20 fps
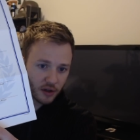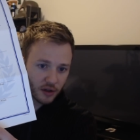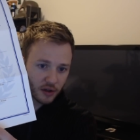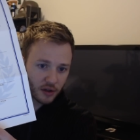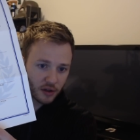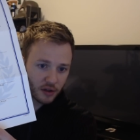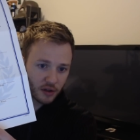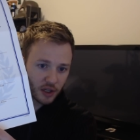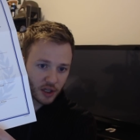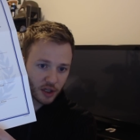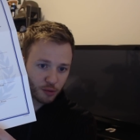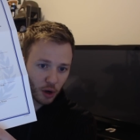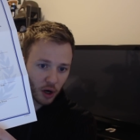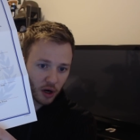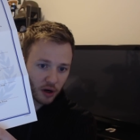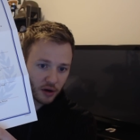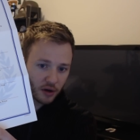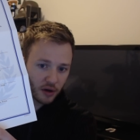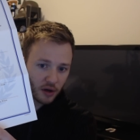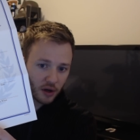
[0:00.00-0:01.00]
Clint
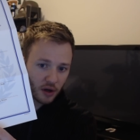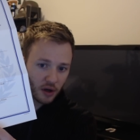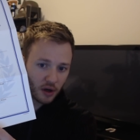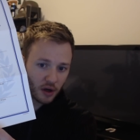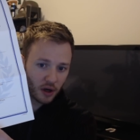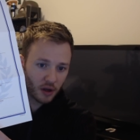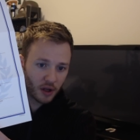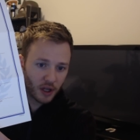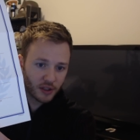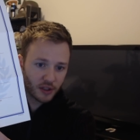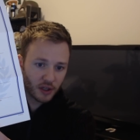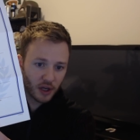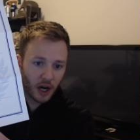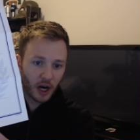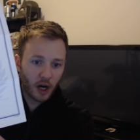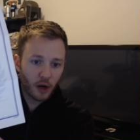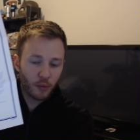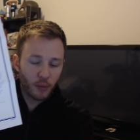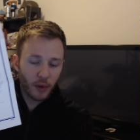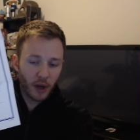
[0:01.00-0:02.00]
Barton uh, that's
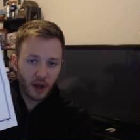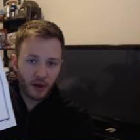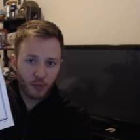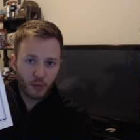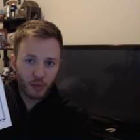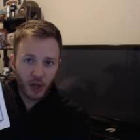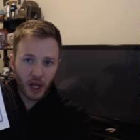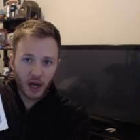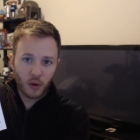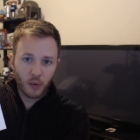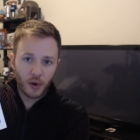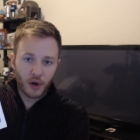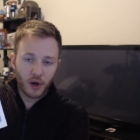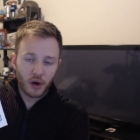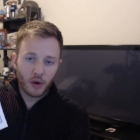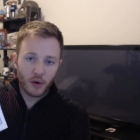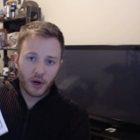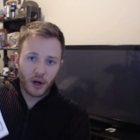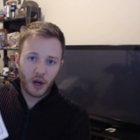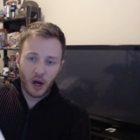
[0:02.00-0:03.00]
Iron Man, Black
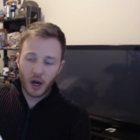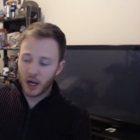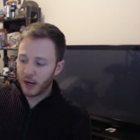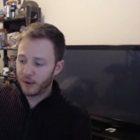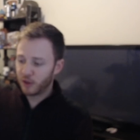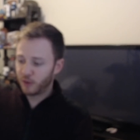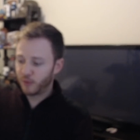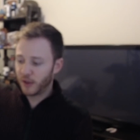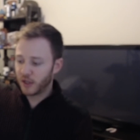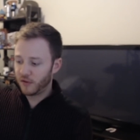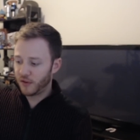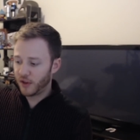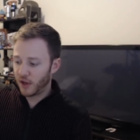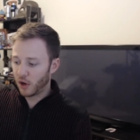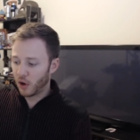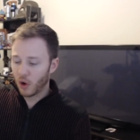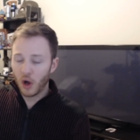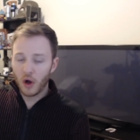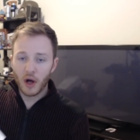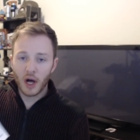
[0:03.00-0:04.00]
Widow, and Hawkeye, respectively,
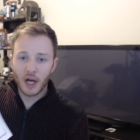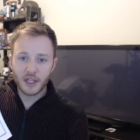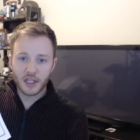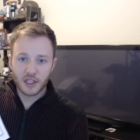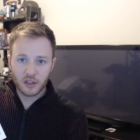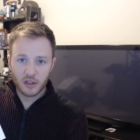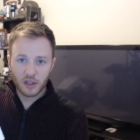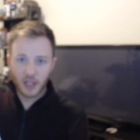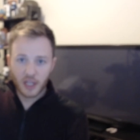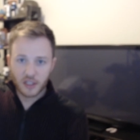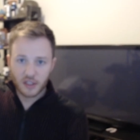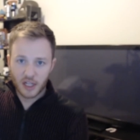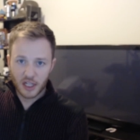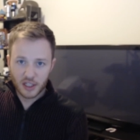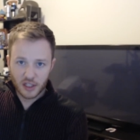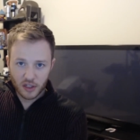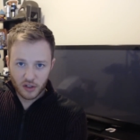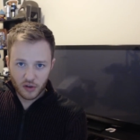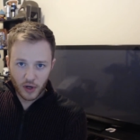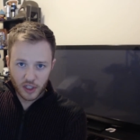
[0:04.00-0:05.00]
are all on this list, and
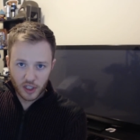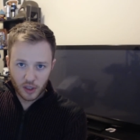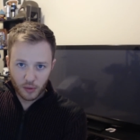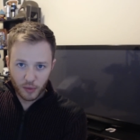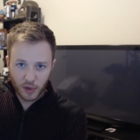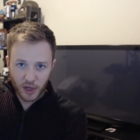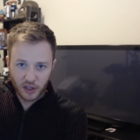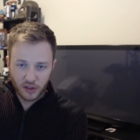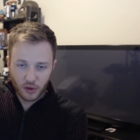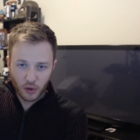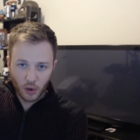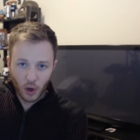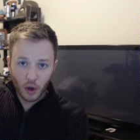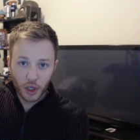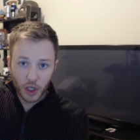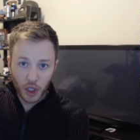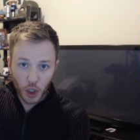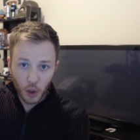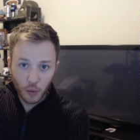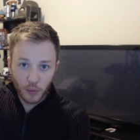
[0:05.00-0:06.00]
that's interesting because they're all
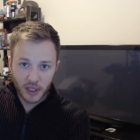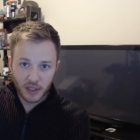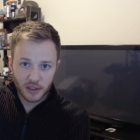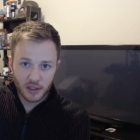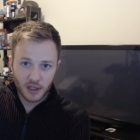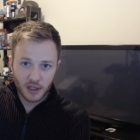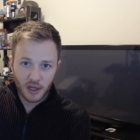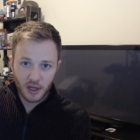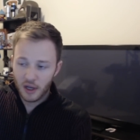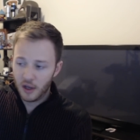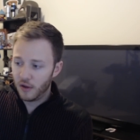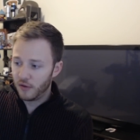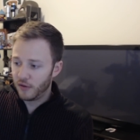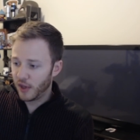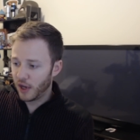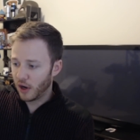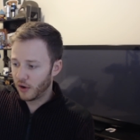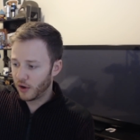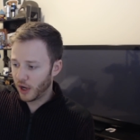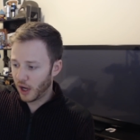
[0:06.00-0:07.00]
humans.
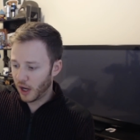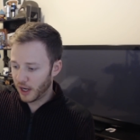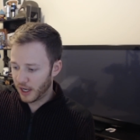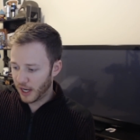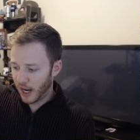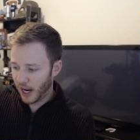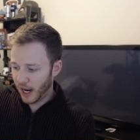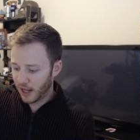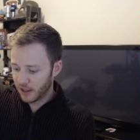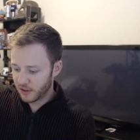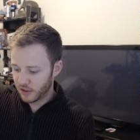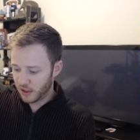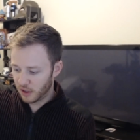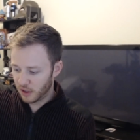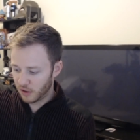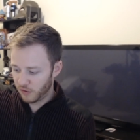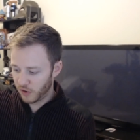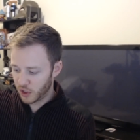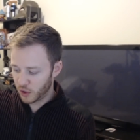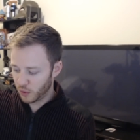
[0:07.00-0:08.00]
They are not enhanced
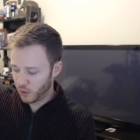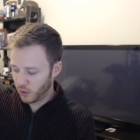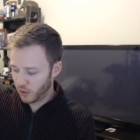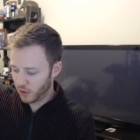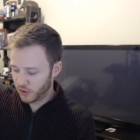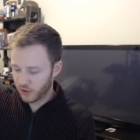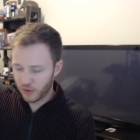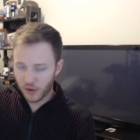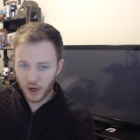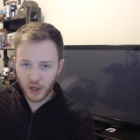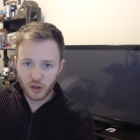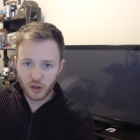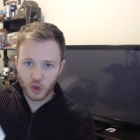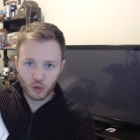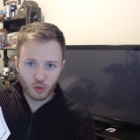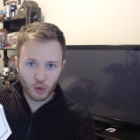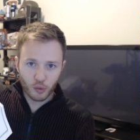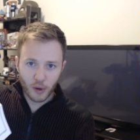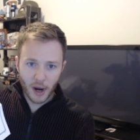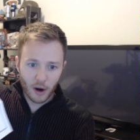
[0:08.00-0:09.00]
individuals. They're not
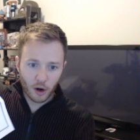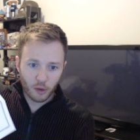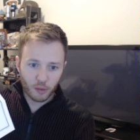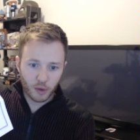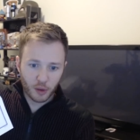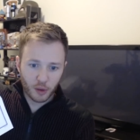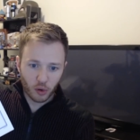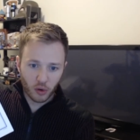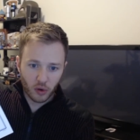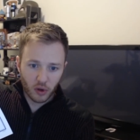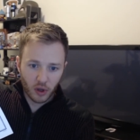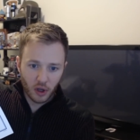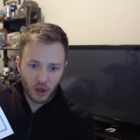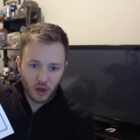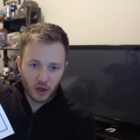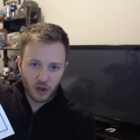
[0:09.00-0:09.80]
superpowered people.